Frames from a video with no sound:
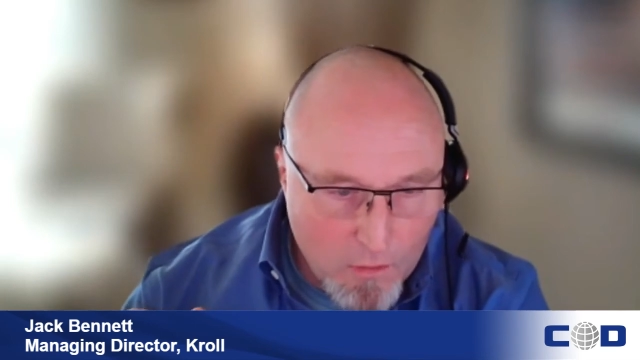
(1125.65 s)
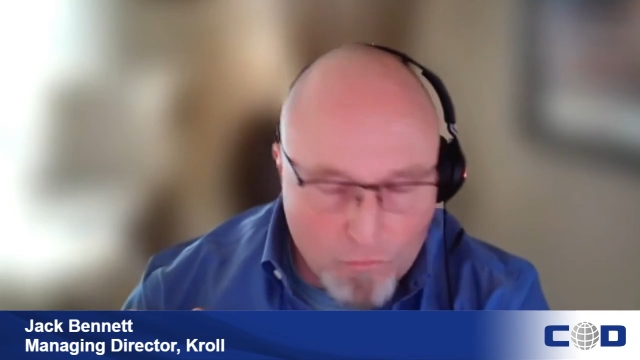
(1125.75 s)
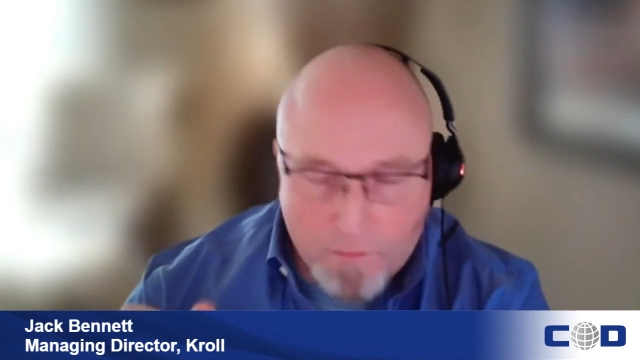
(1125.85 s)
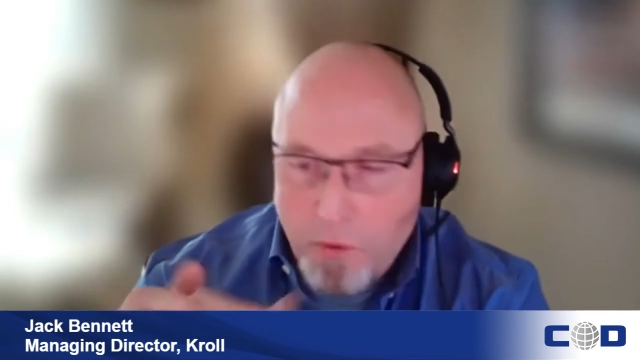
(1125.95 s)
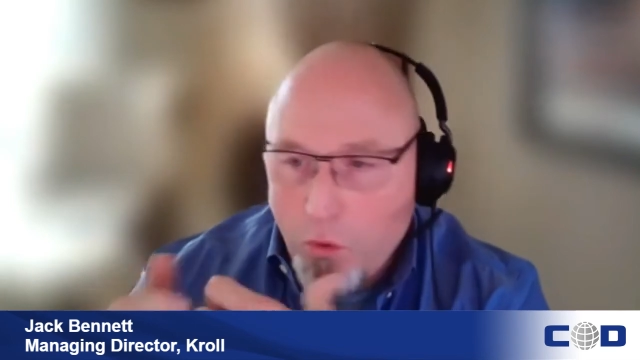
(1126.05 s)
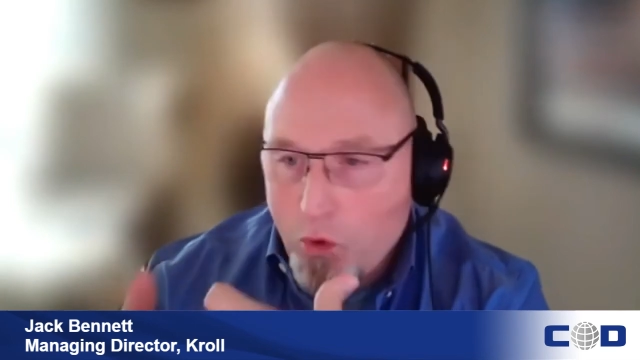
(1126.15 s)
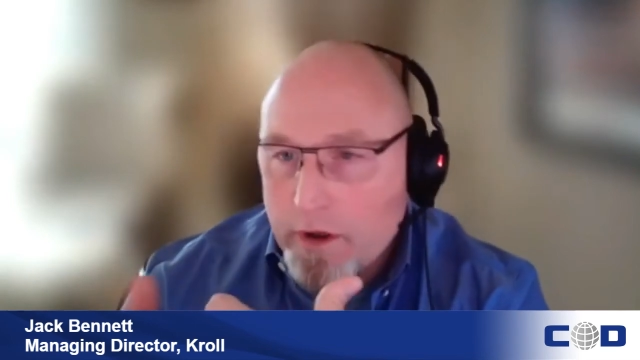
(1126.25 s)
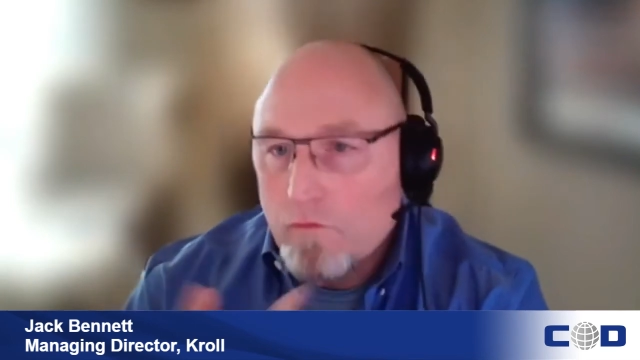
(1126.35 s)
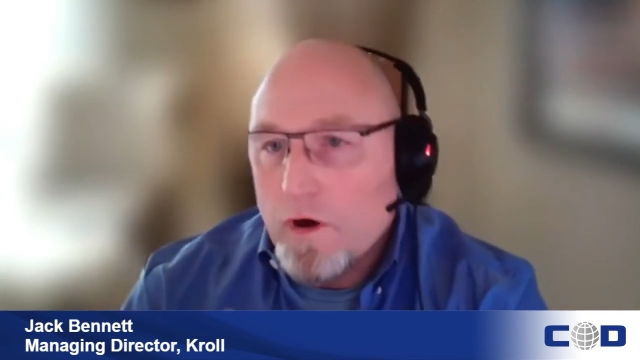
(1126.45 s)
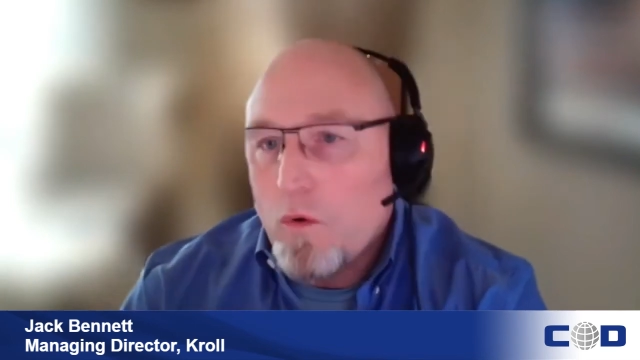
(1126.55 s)

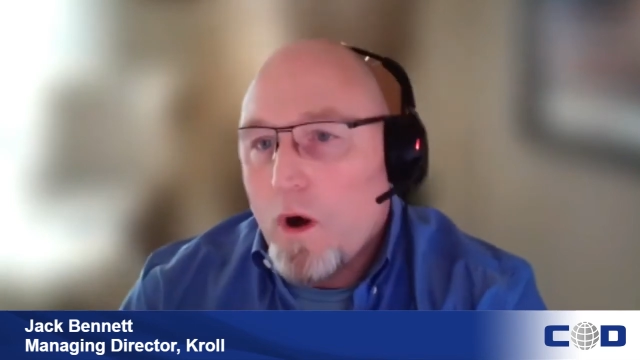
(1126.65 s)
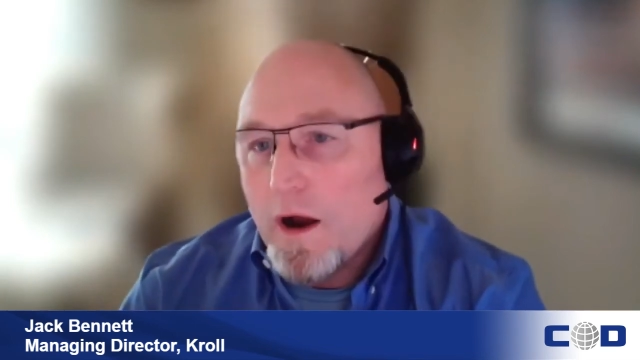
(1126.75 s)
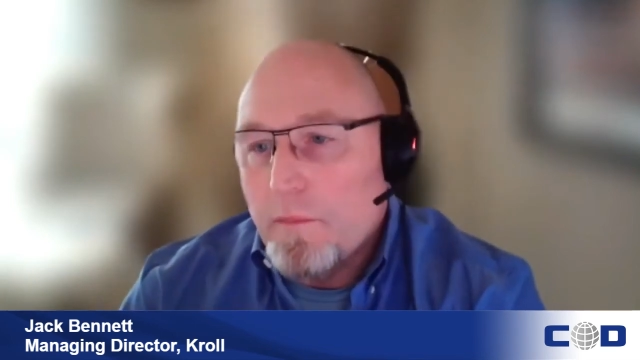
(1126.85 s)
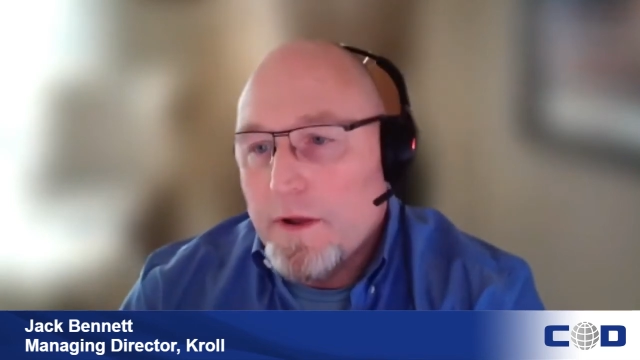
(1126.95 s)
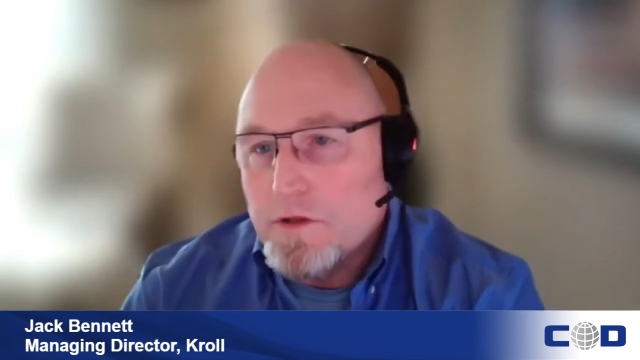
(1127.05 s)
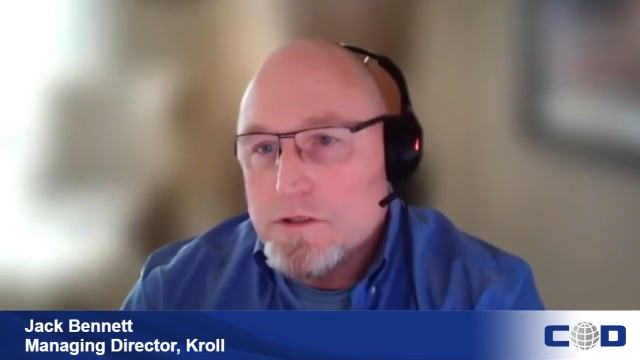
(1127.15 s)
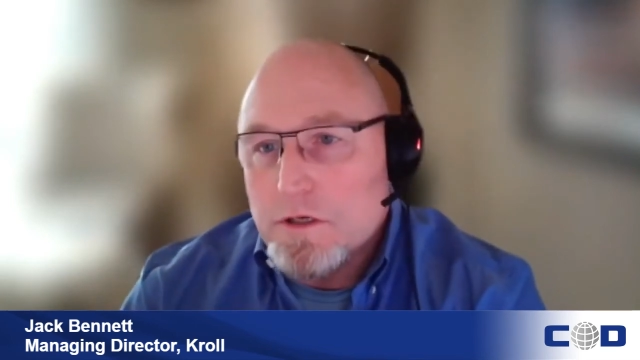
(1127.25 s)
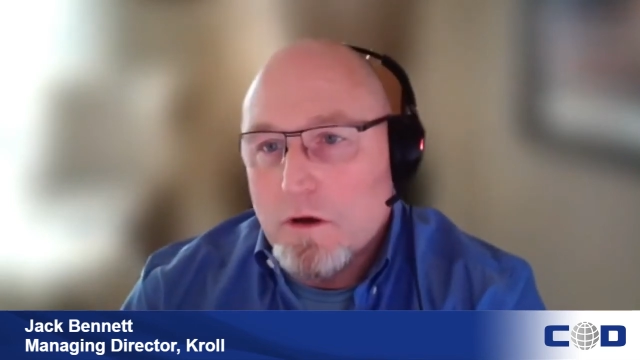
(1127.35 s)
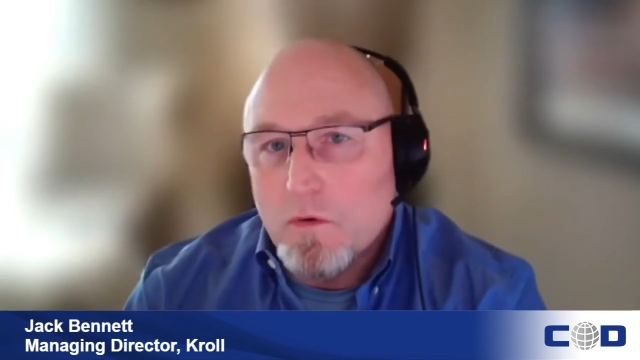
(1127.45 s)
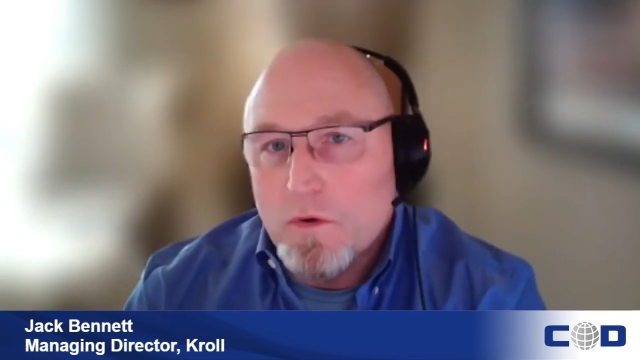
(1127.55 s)
reporting requirements.
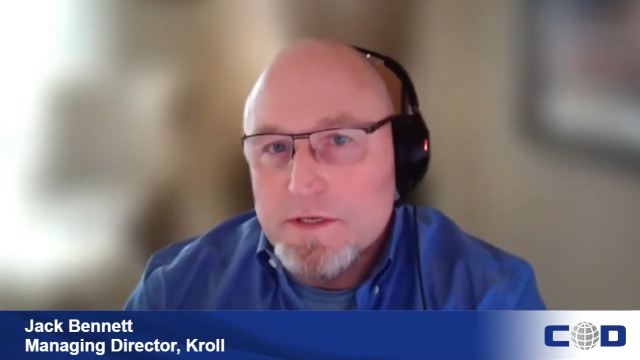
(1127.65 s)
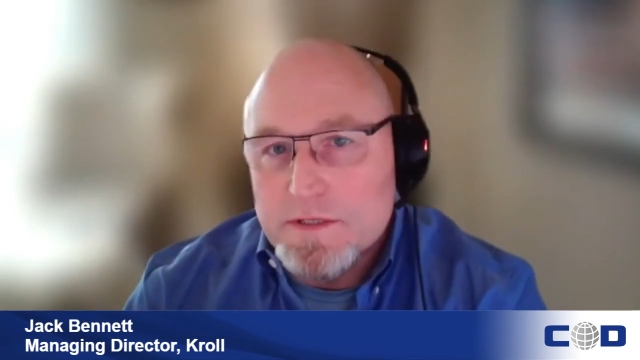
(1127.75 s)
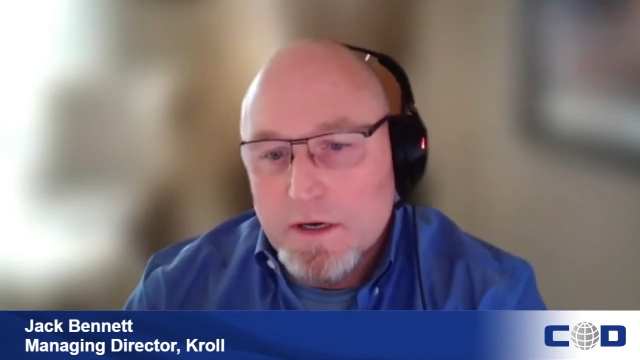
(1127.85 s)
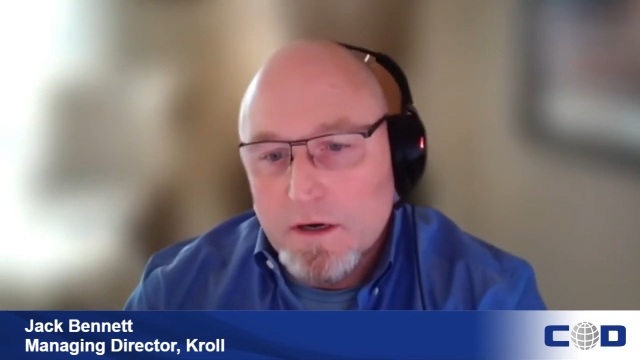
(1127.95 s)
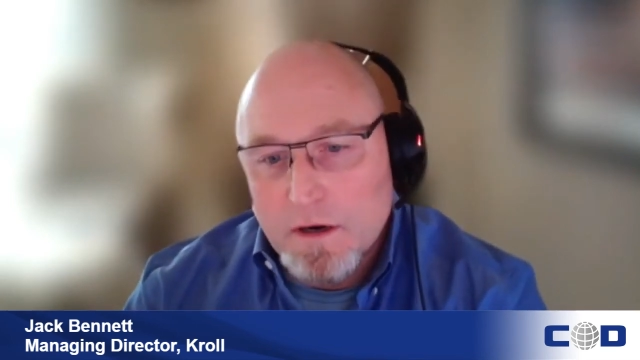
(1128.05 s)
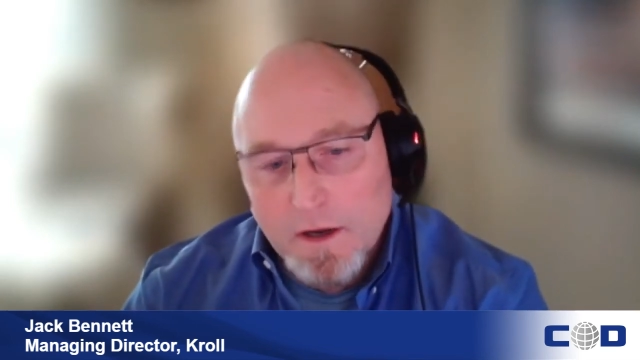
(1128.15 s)
Is there